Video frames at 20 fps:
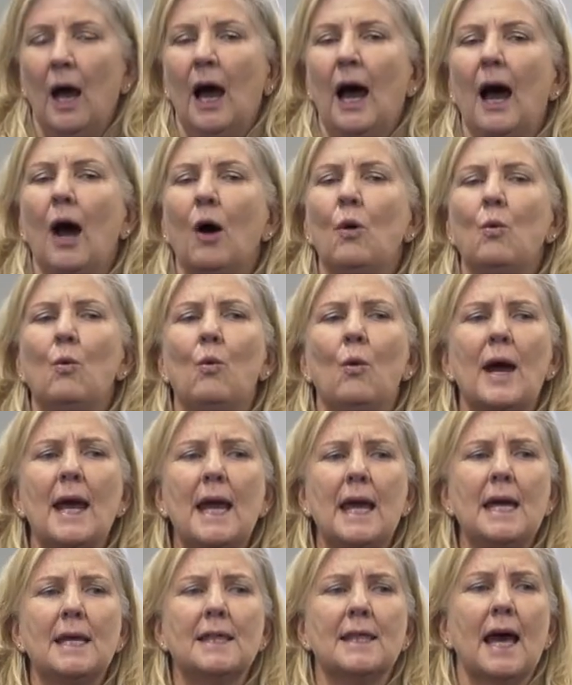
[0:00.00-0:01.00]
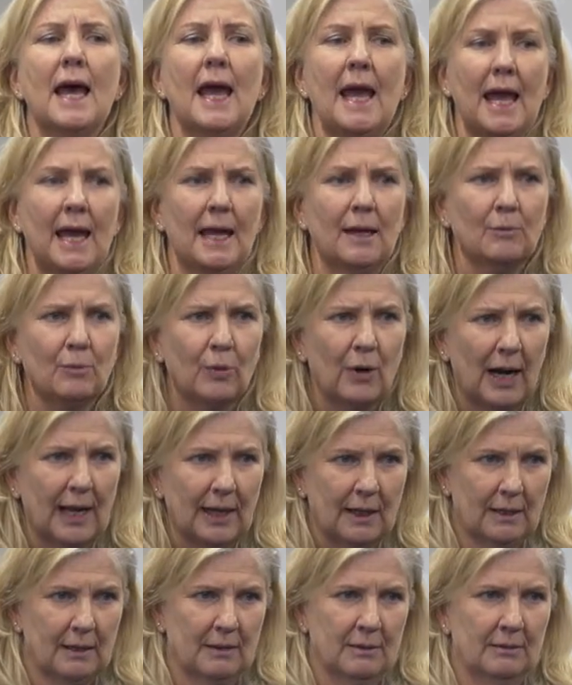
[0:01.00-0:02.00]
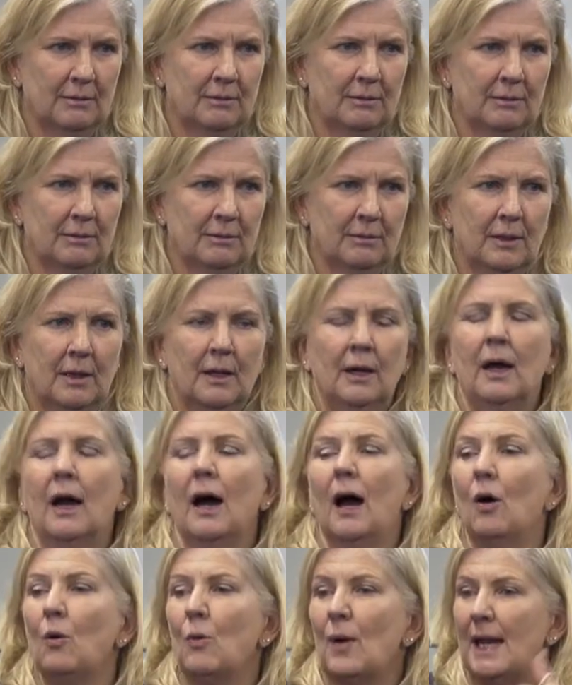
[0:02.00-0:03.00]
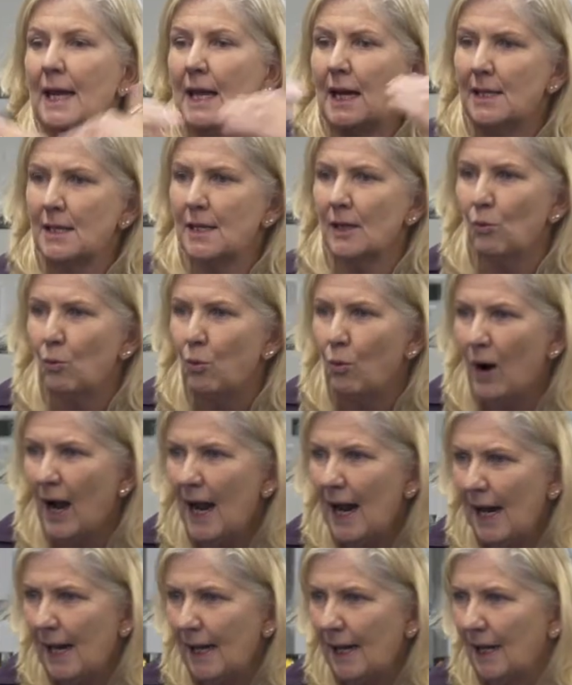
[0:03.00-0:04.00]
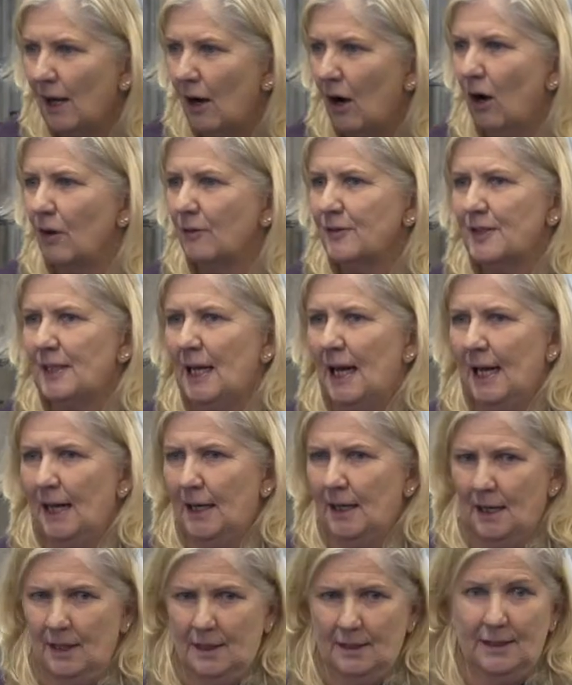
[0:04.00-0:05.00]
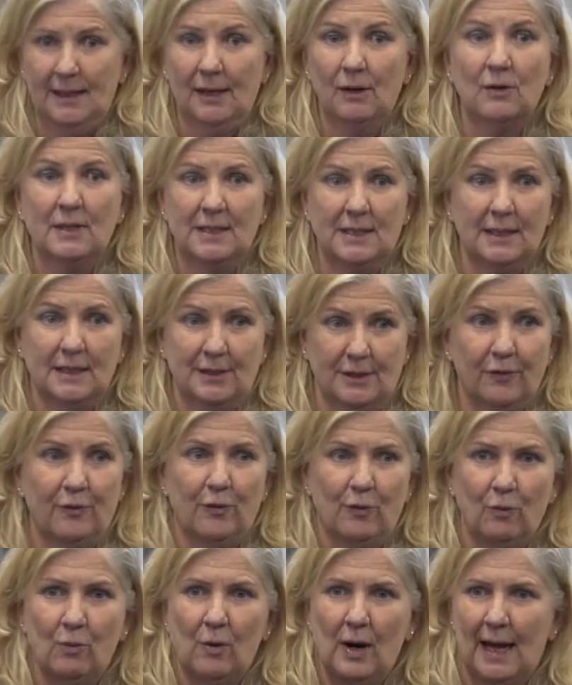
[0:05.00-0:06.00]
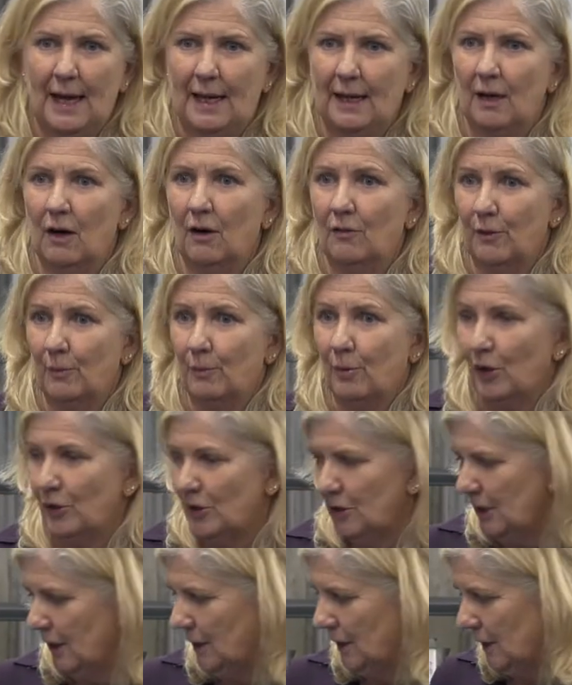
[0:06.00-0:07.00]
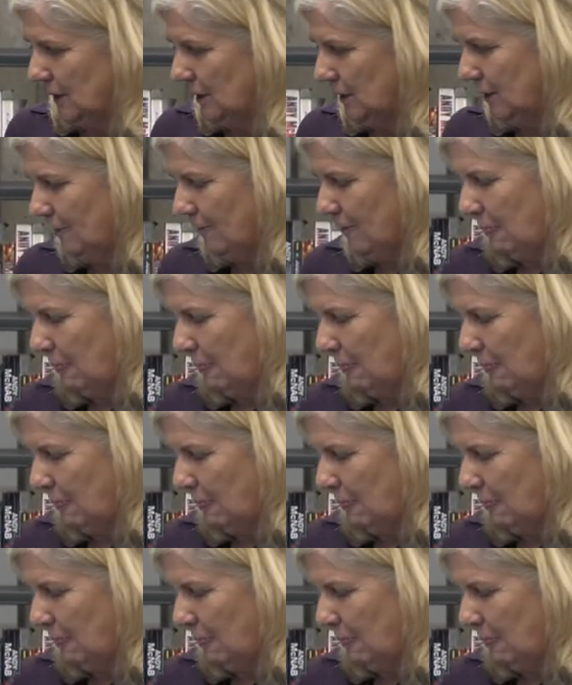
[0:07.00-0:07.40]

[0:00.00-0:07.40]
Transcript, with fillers: Are we the handbrake? Are we in the way of saying there is a different way of approaching this?